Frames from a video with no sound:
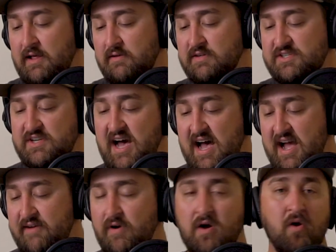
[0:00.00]
Let's
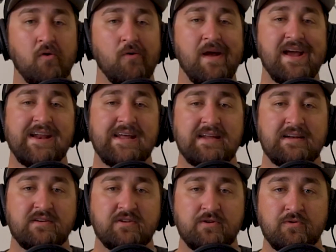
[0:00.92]
dive right
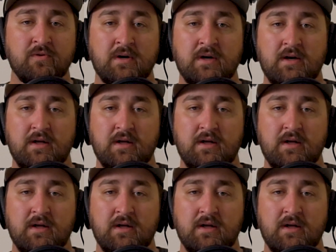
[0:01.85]
into